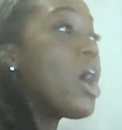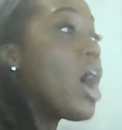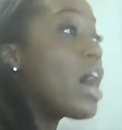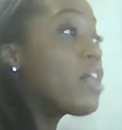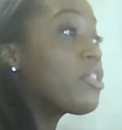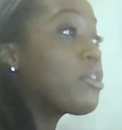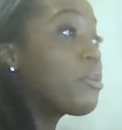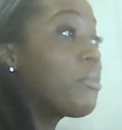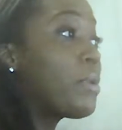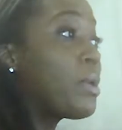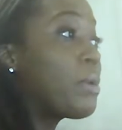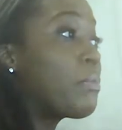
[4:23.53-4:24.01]
Now,
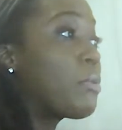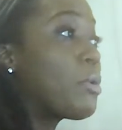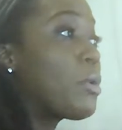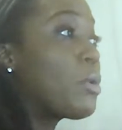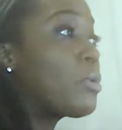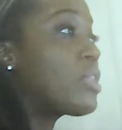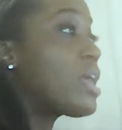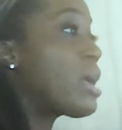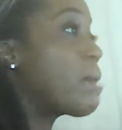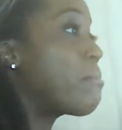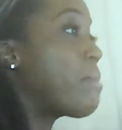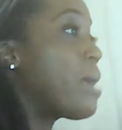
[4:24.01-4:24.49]
other
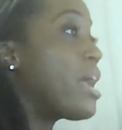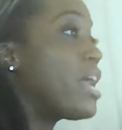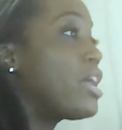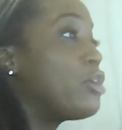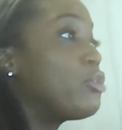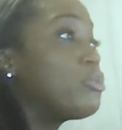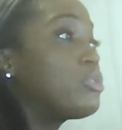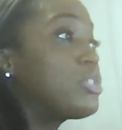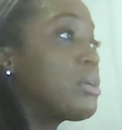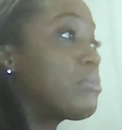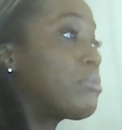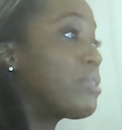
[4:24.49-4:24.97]
people, they may
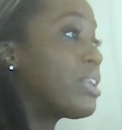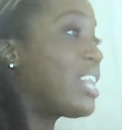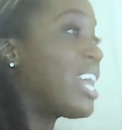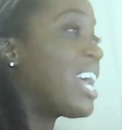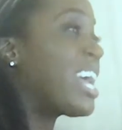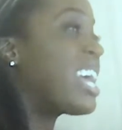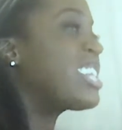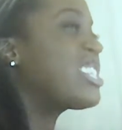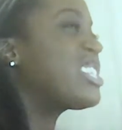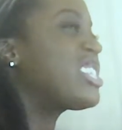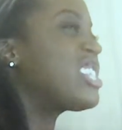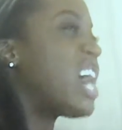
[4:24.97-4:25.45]
use something
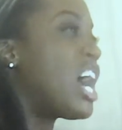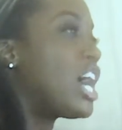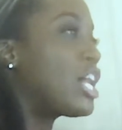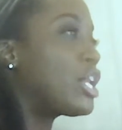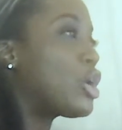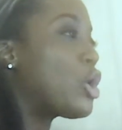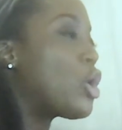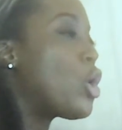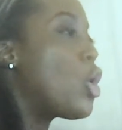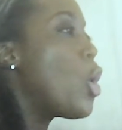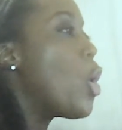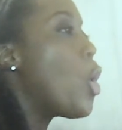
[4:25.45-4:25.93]
like
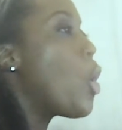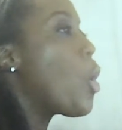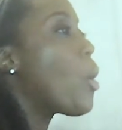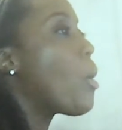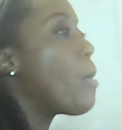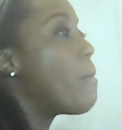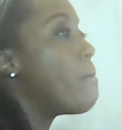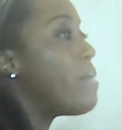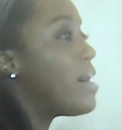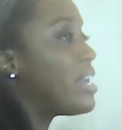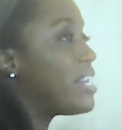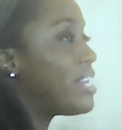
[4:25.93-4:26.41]
Asana
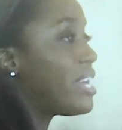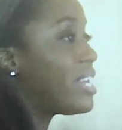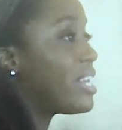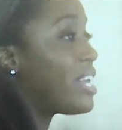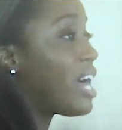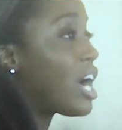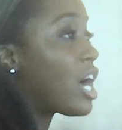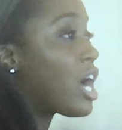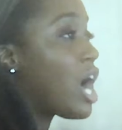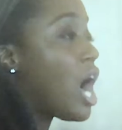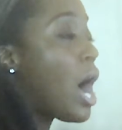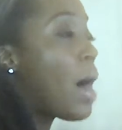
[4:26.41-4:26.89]
or
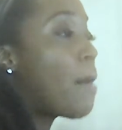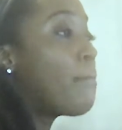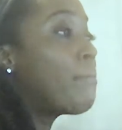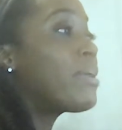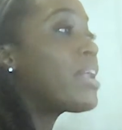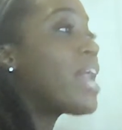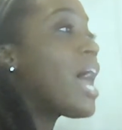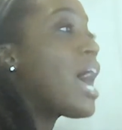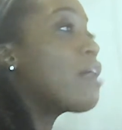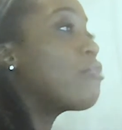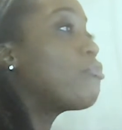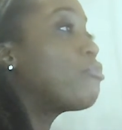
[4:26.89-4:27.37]

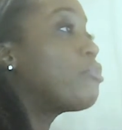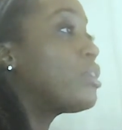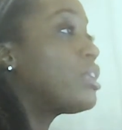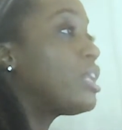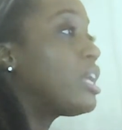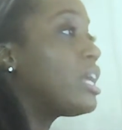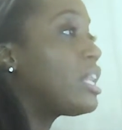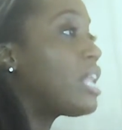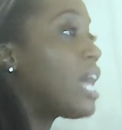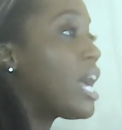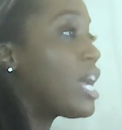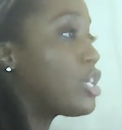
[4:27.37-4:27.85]
Monday.com, but I
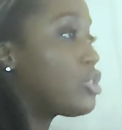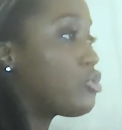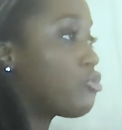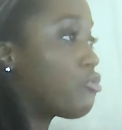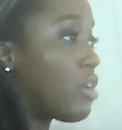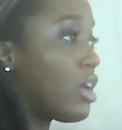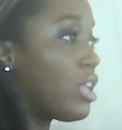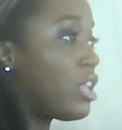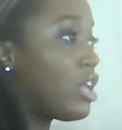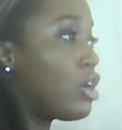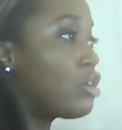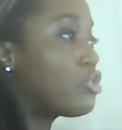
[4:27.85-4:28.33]
really like
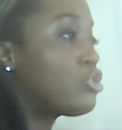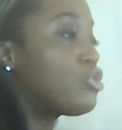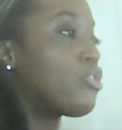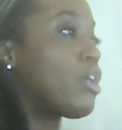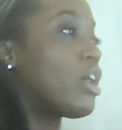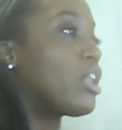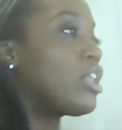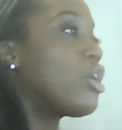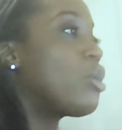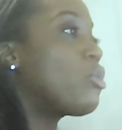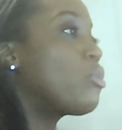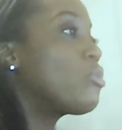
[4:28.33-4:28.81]
Trello.
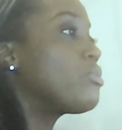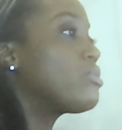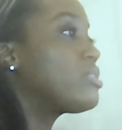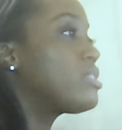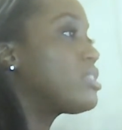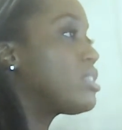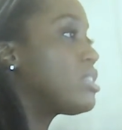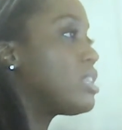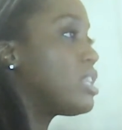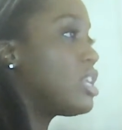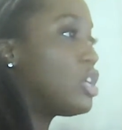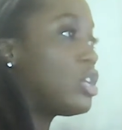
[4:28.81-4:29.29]
Trello
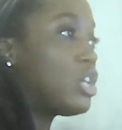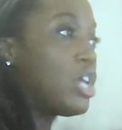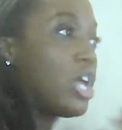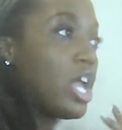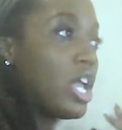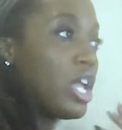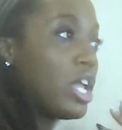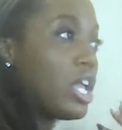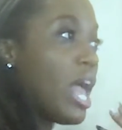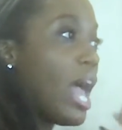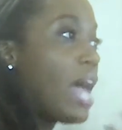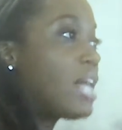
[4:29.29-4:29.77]

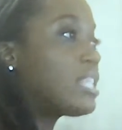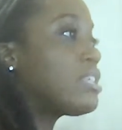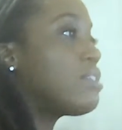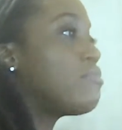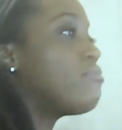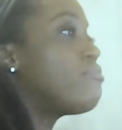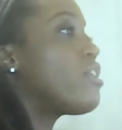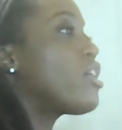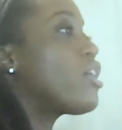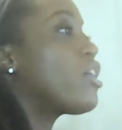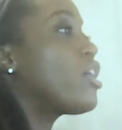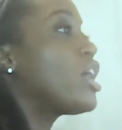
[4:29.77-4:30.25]
has
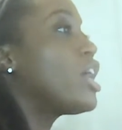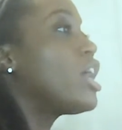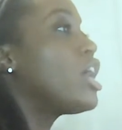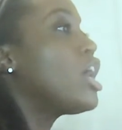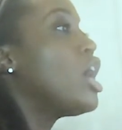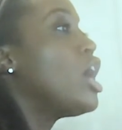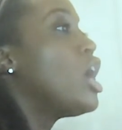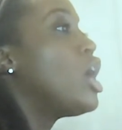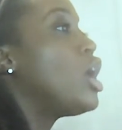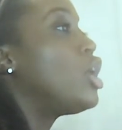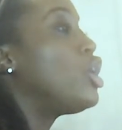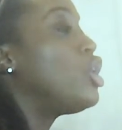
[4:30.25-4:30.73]
a
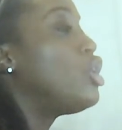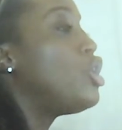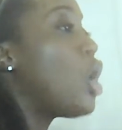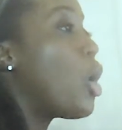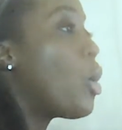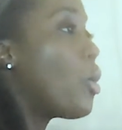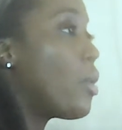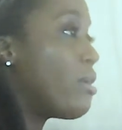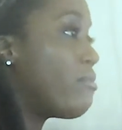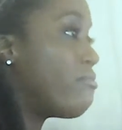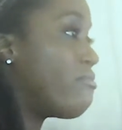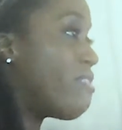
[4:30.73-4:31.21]
very
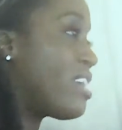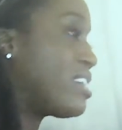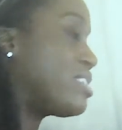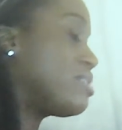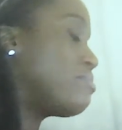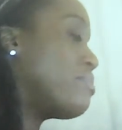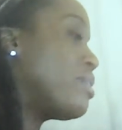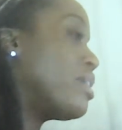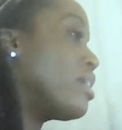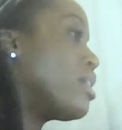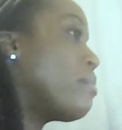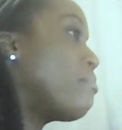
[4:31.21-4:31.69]
low
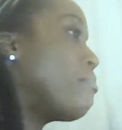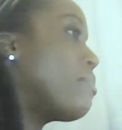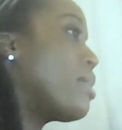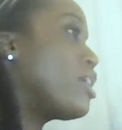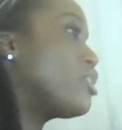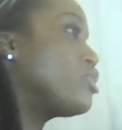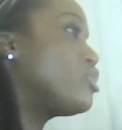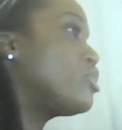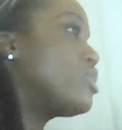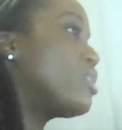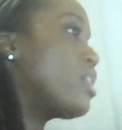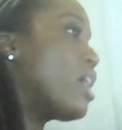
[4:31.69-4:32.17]
investment
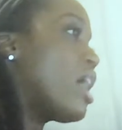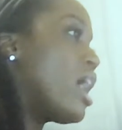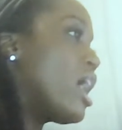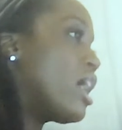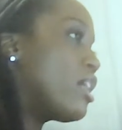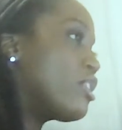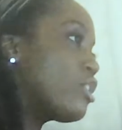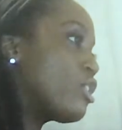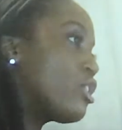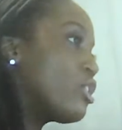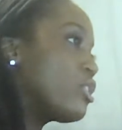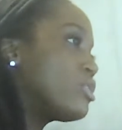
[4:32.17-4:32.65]
compared to the
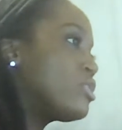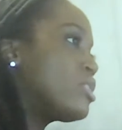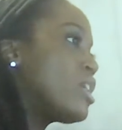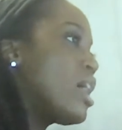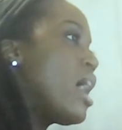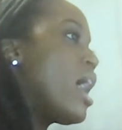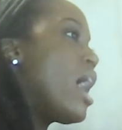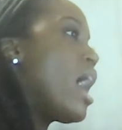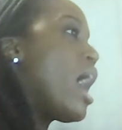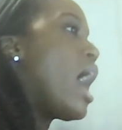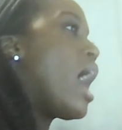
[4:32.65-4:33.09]
others.